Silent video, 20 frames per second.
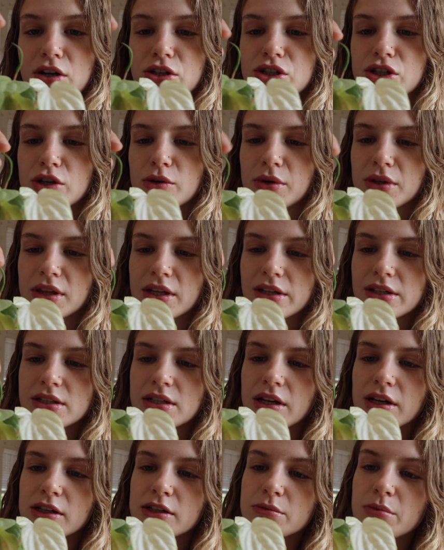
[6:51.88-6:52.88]
sure what this
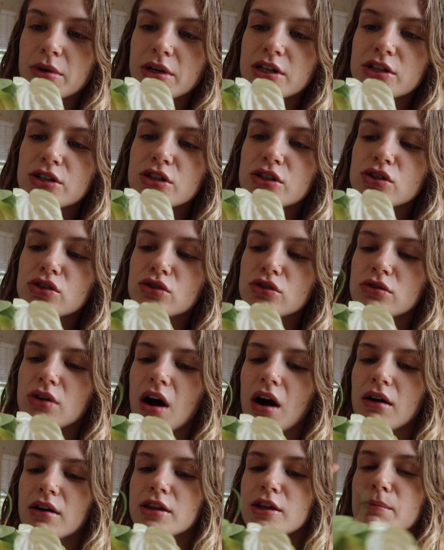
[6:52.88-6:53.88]
is, but it just grew
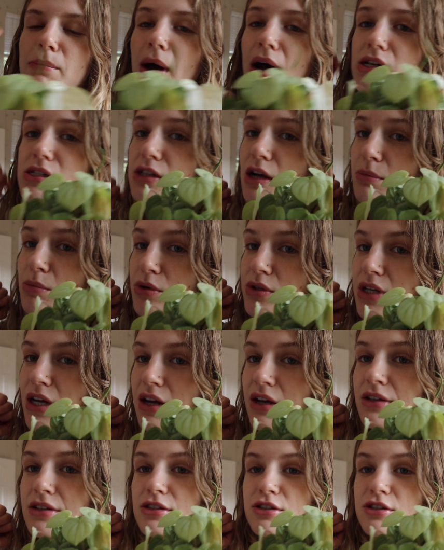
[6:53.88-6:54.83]
out in the past couple days.